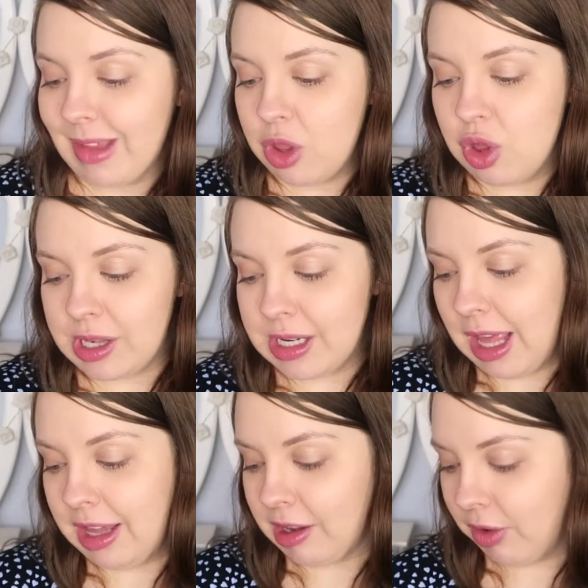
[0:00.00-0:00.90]
just in
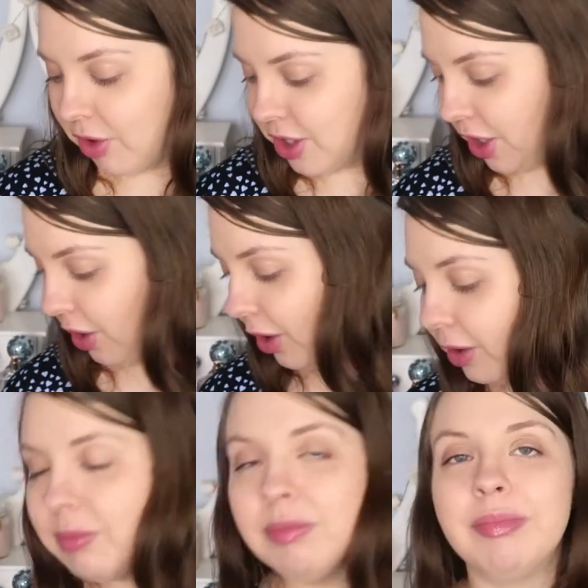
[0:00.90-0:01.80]
case the other
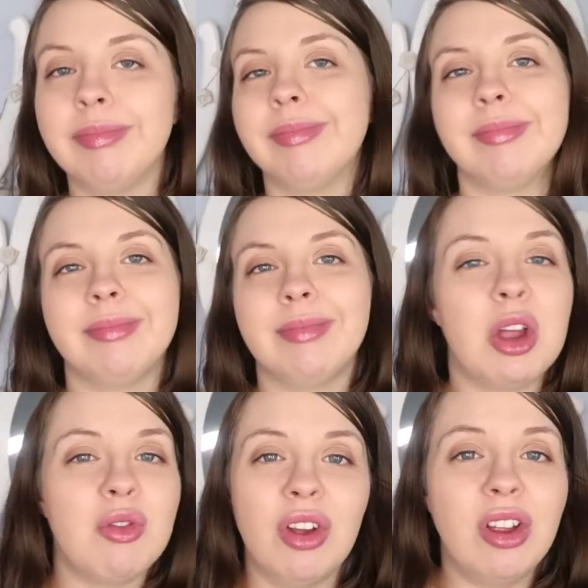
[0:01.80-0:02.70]
two
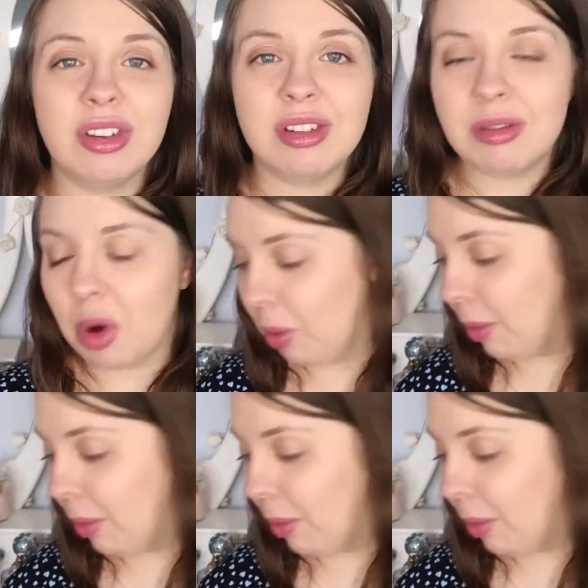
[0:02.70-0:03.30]
get ruined or